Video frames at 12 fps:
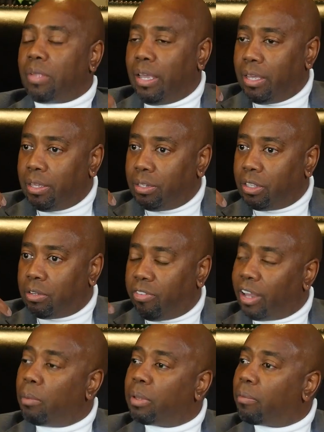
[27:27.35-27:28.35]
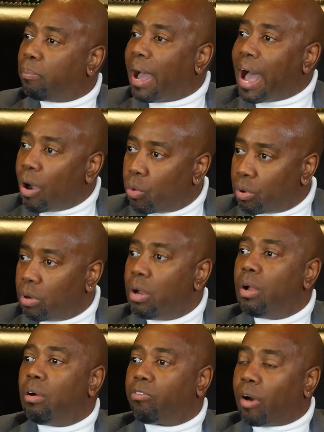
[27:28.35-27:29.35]
and the development of power
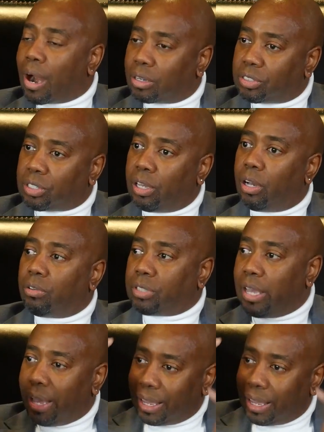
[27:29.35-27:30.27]
for ourselves